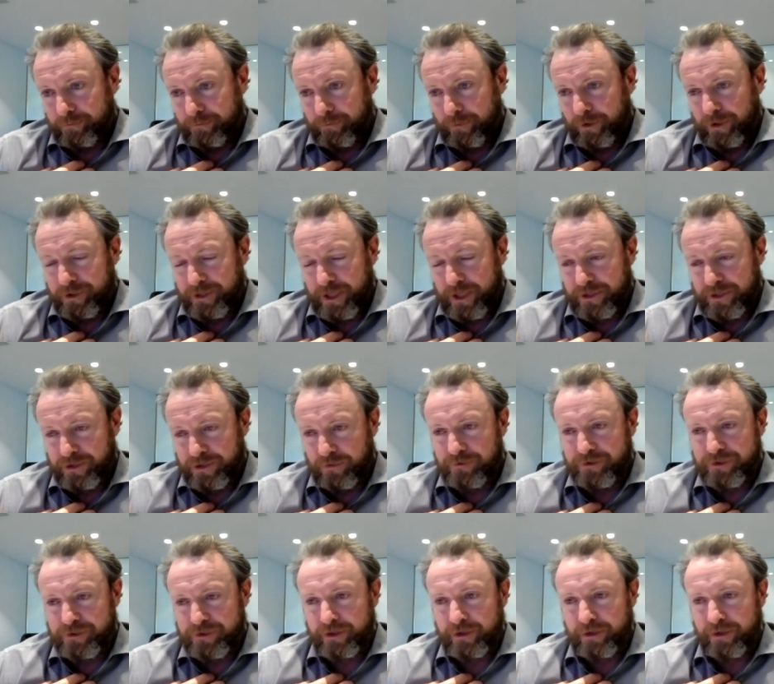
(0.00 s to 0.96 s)
when I say
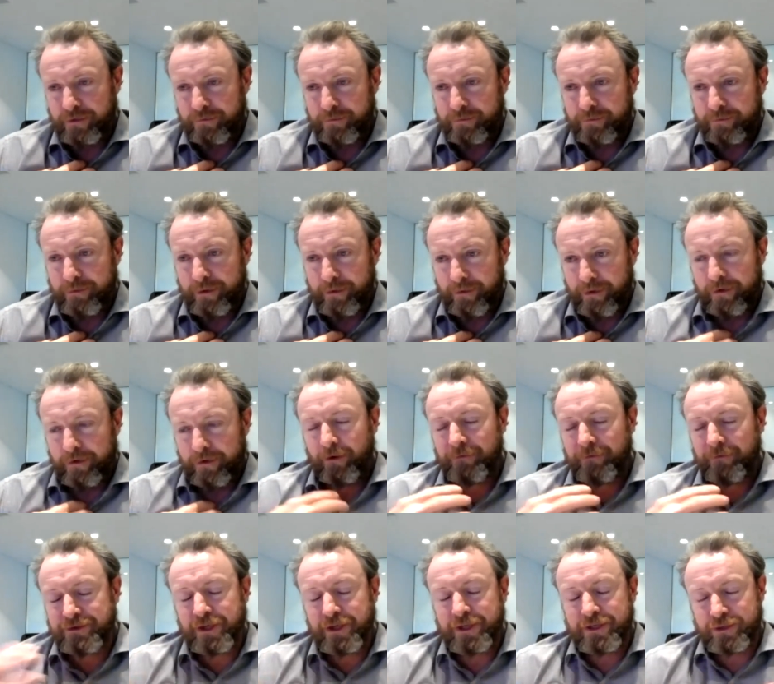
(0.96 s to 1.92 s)
selfishly,
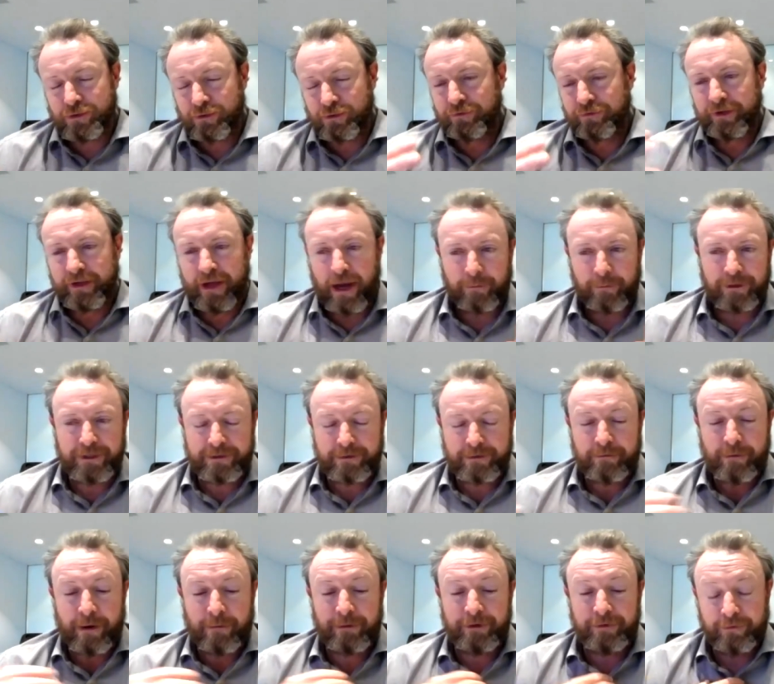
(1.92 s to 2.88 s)
obviously it's good for companies to
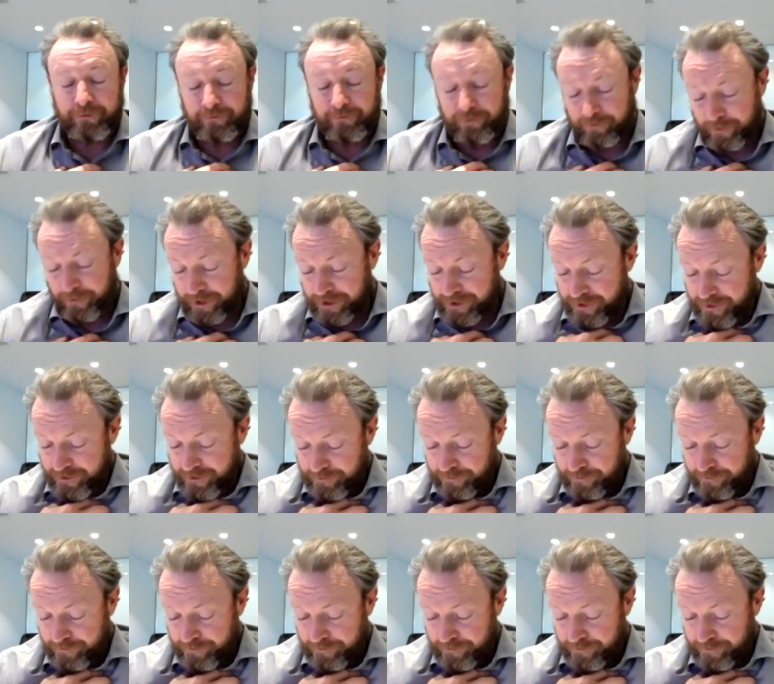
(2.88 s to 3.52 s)
be members, but for me,